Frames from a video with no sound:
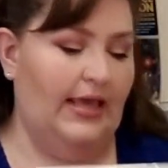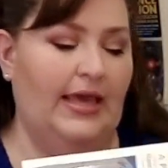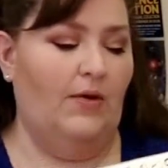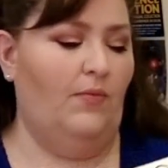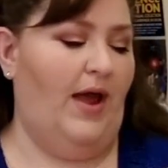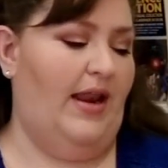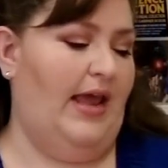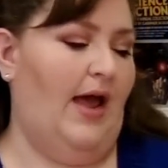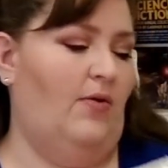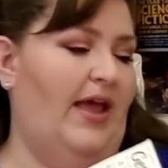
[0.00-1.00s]
Get
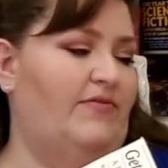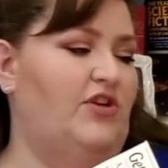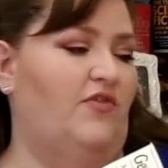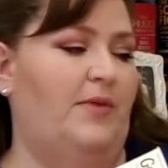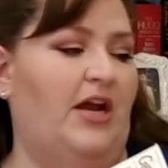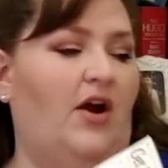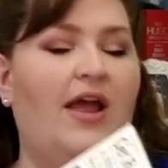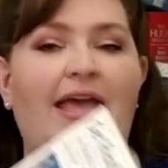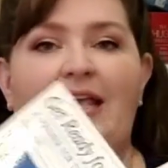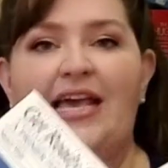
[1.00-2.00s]
Ready. I only have 2 of them
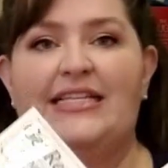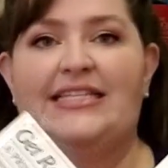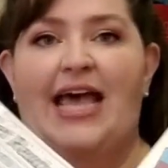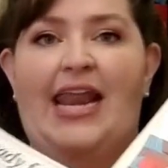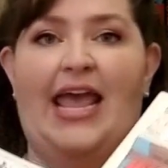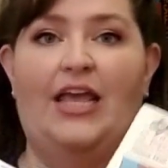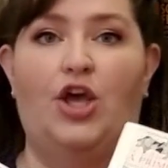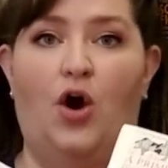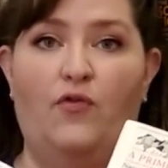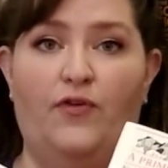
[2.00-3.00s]
here. Get Set and
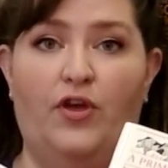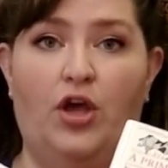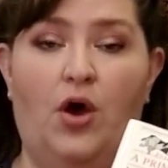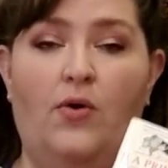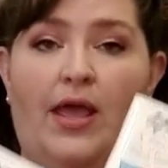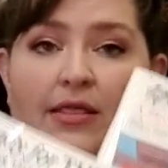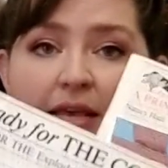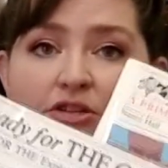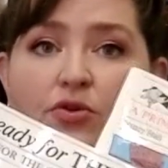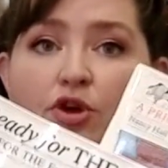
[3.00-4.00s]
Go for the Code. And
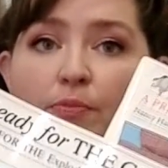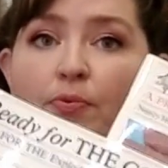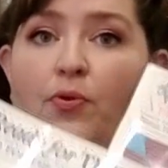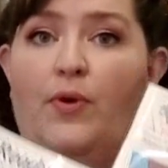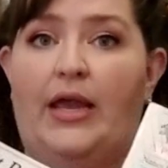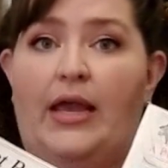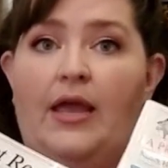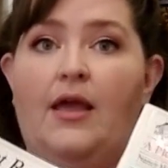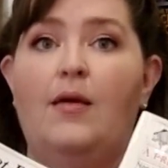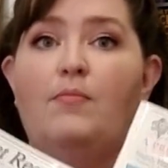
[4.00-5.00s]
these are their
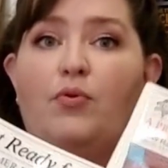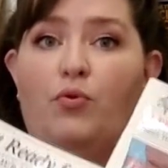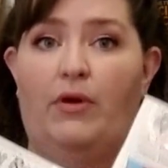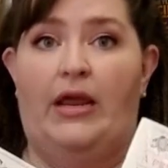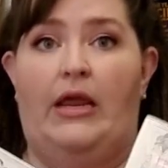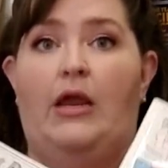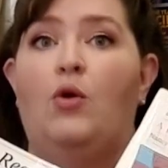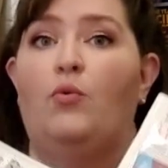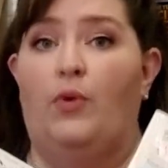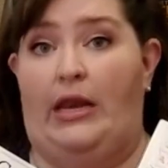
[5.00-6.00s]

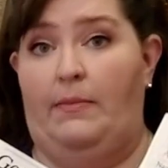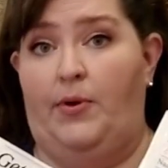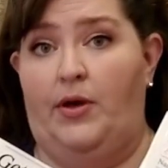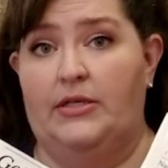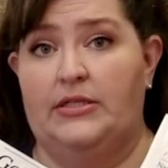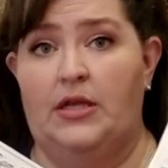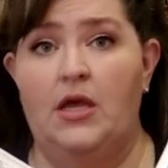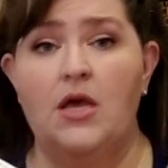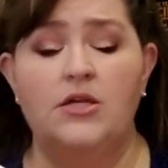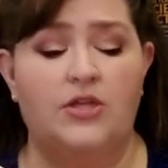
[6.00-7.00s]
pre-reading books.
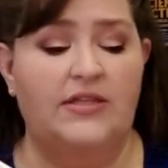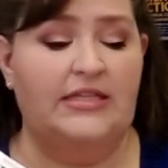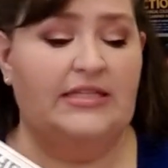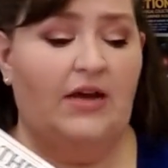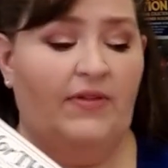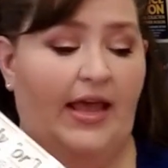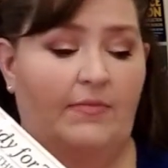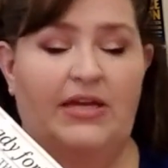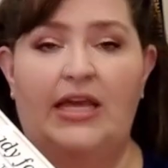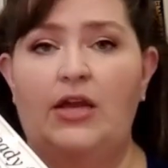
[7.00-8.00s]
So this is definitely
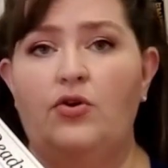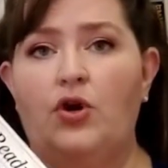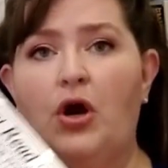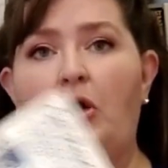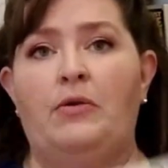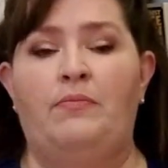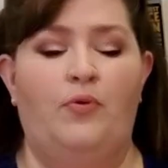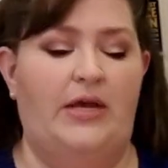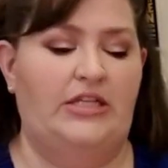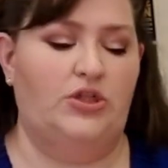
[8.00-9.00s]
aimed at kindergarten,
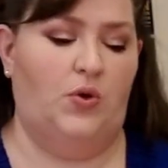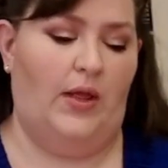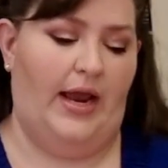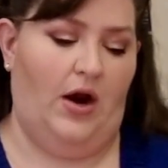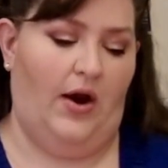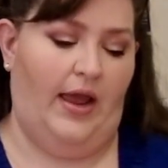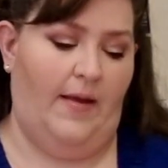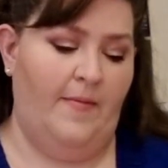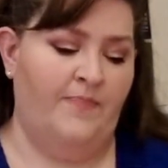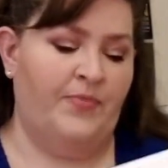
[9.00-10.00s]
preschool
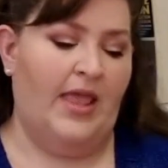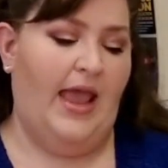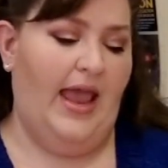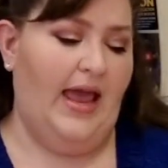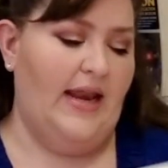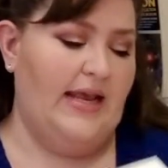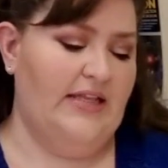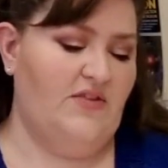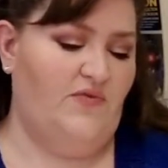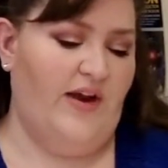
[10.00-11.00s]
area. And
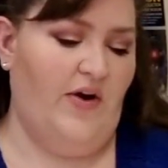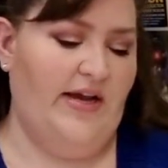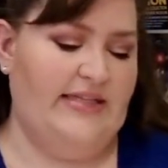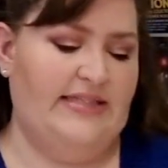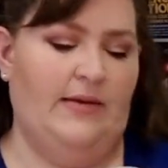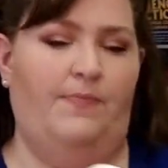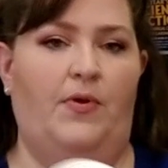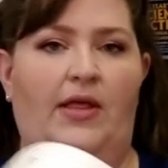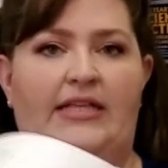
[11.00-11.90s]
it's very simple.